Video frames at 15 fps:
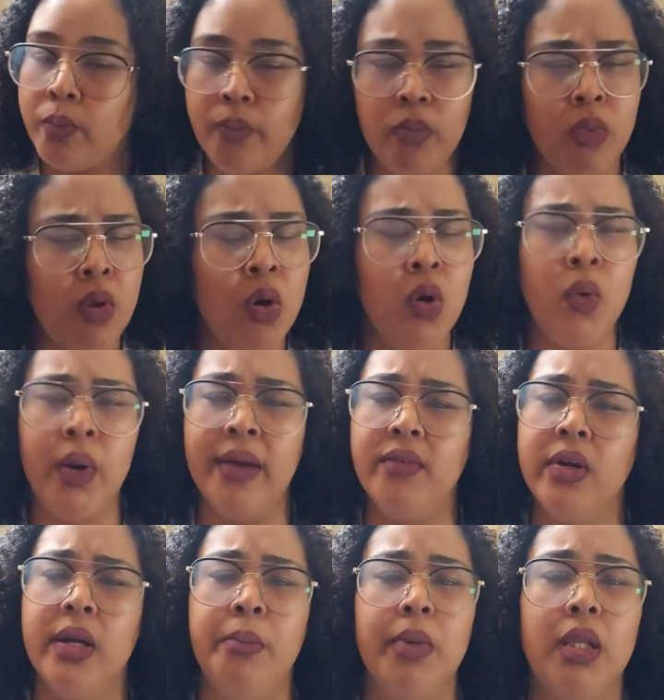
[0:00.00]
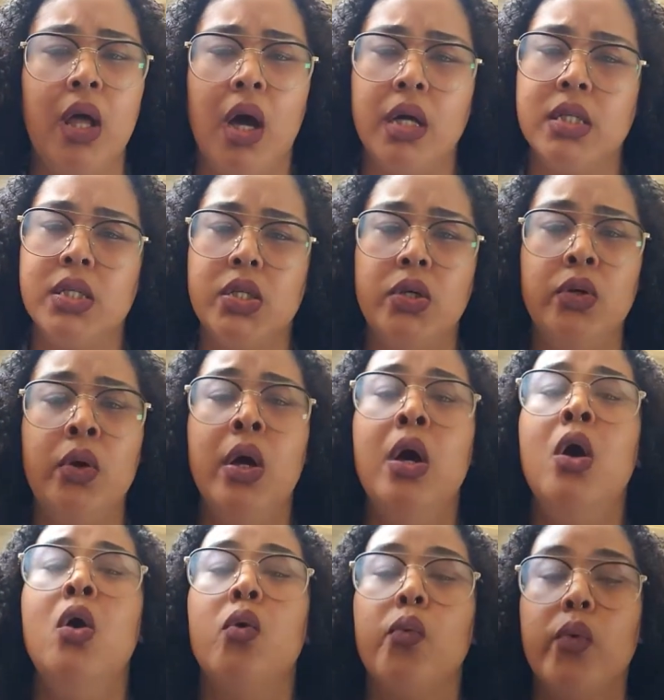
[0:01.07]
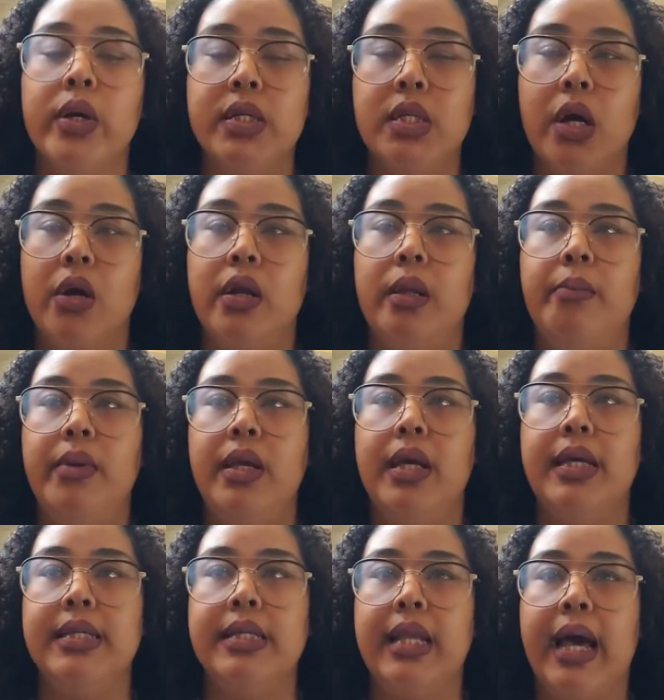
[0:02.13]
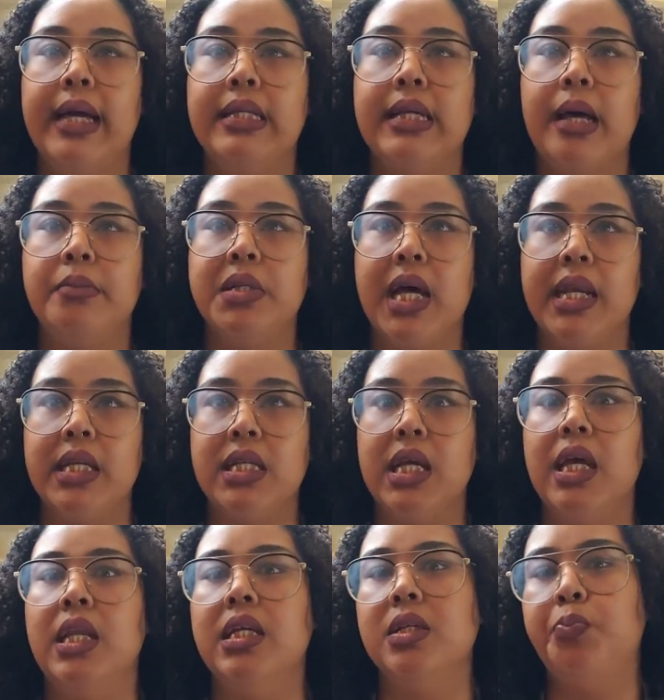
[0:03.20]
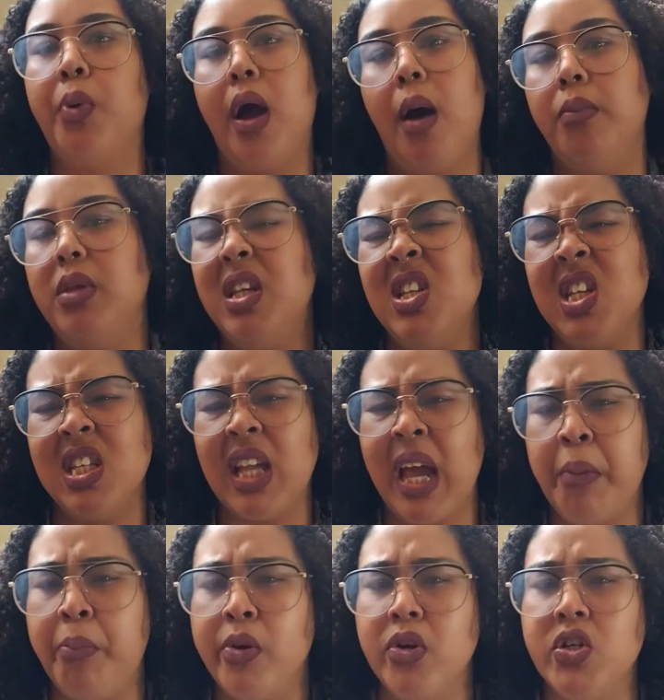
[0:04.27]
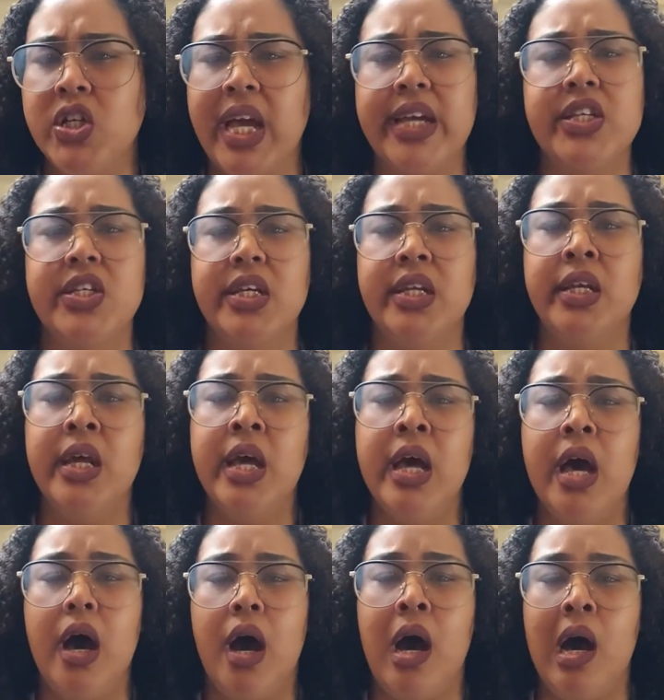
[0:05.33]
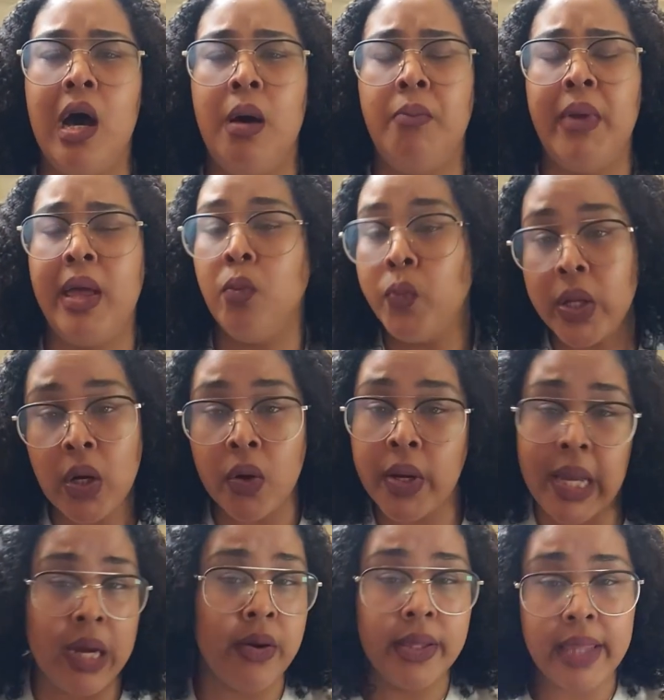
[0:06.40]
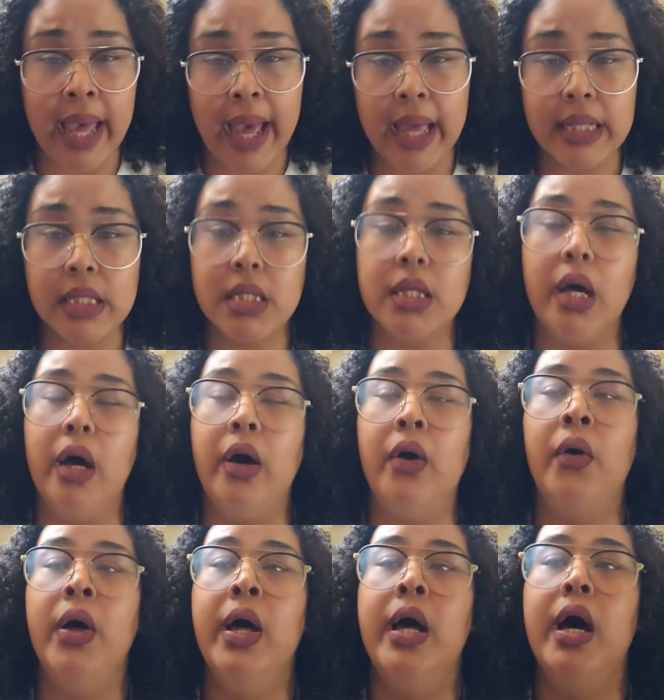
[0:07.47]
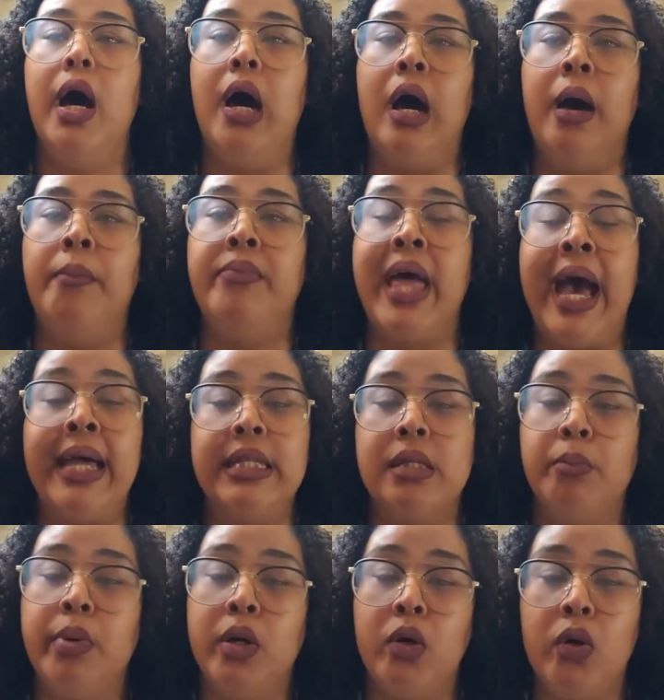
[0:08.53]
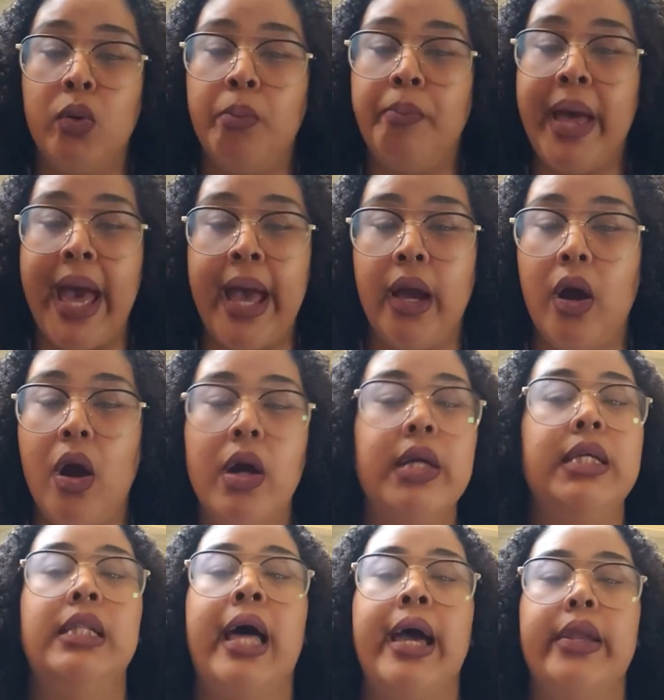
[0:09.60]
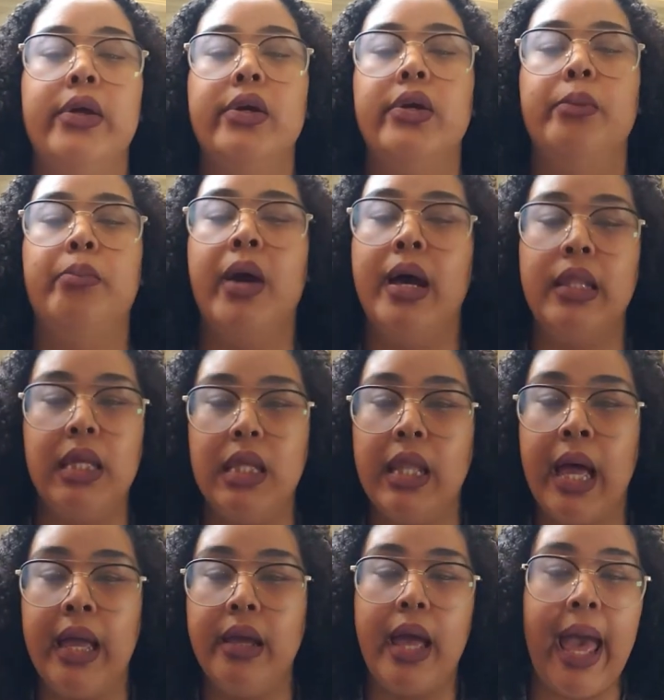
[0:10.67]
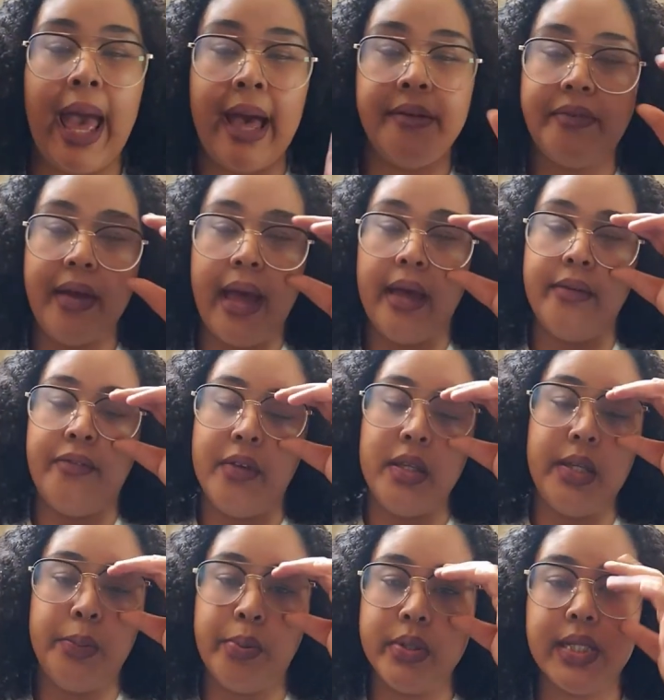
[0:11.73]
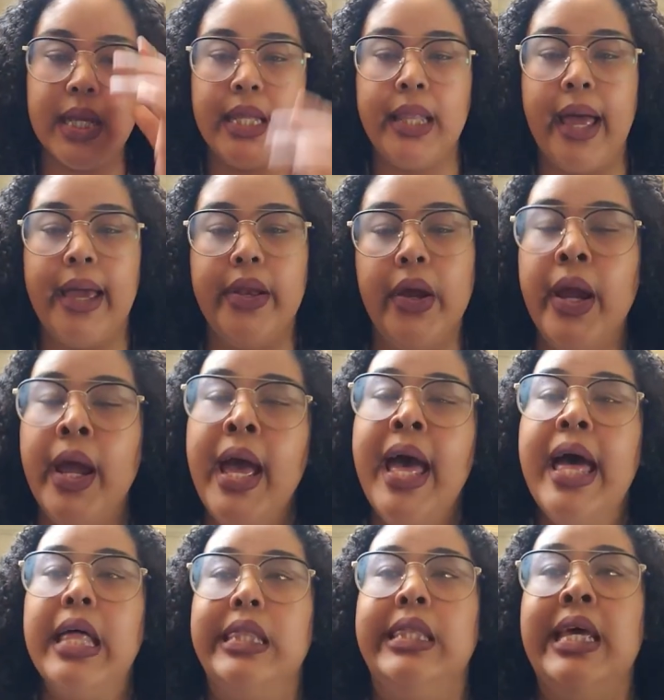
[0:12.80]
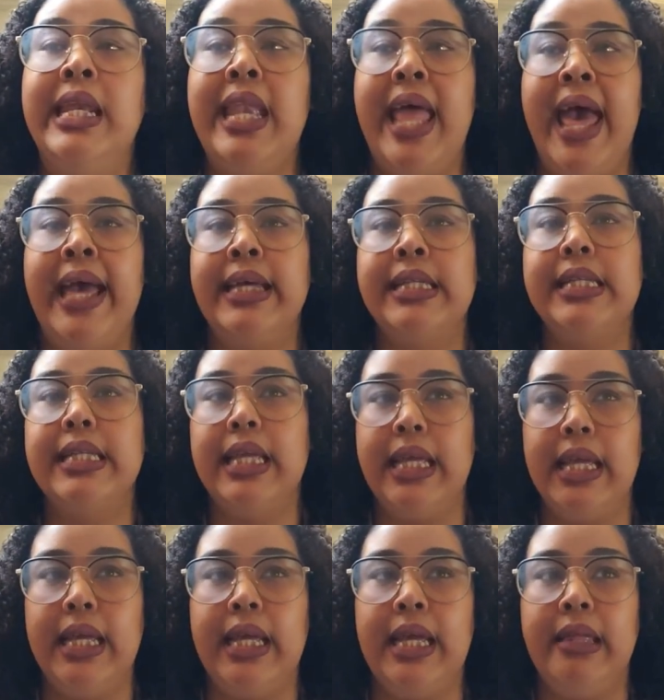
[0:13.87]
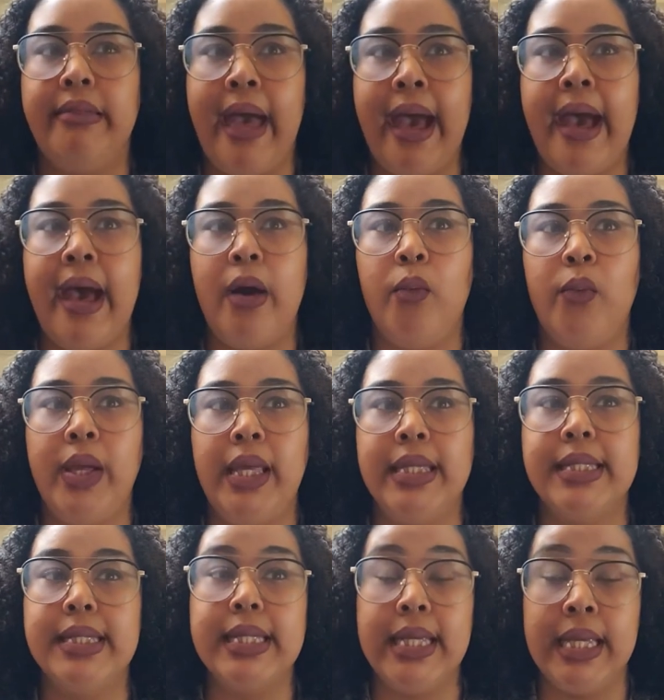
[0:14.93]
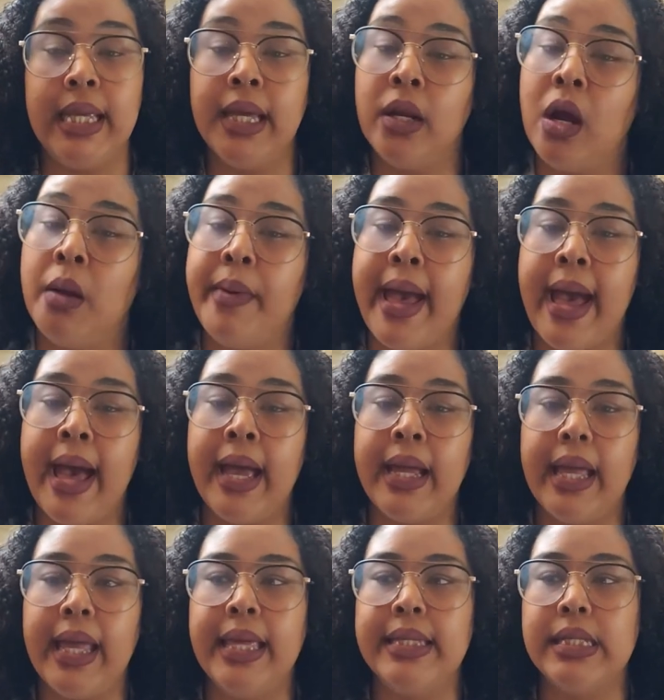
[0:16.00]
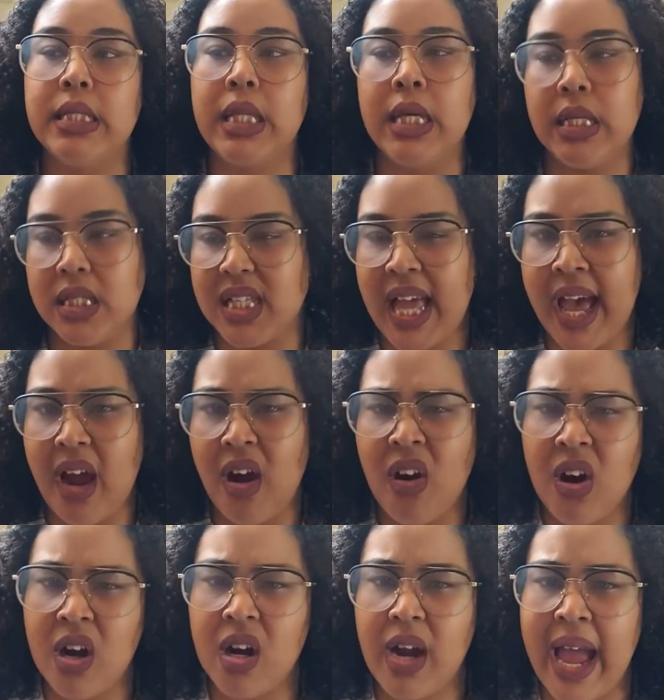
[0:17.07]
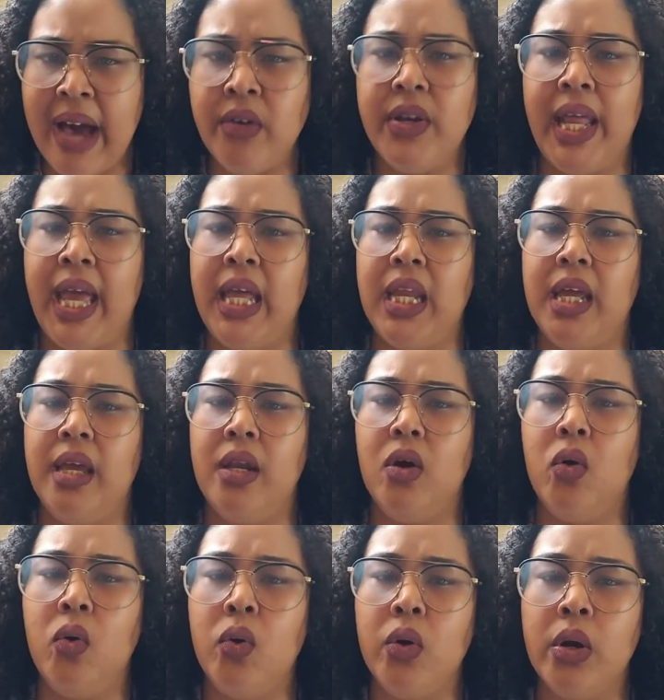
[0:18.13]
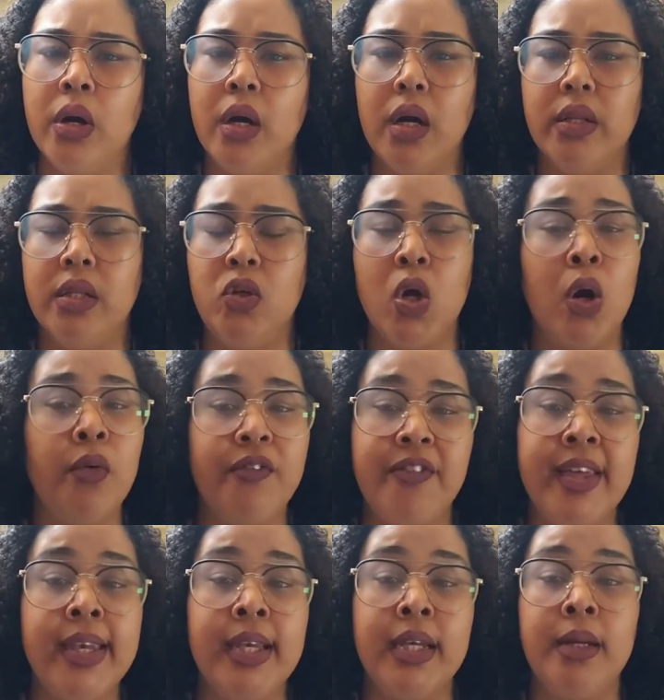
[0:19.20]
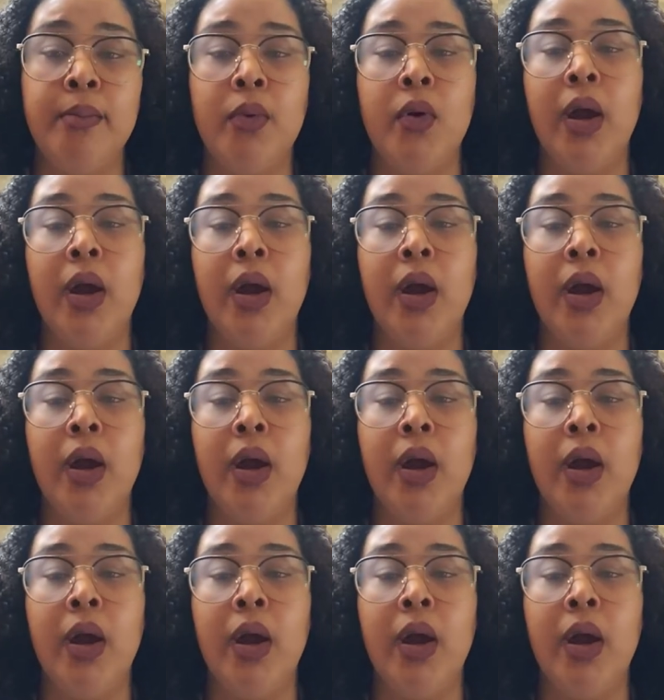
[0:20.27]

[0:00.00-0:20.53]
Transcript: whoever it belongs to. Return it, because 9 times out of 10 is probably just like projection, and we don't carry that. So that's boom, bag already lighter, probably like 50% lighter. The next thing that we see in our bag is things that are outdated or don't fit anymore.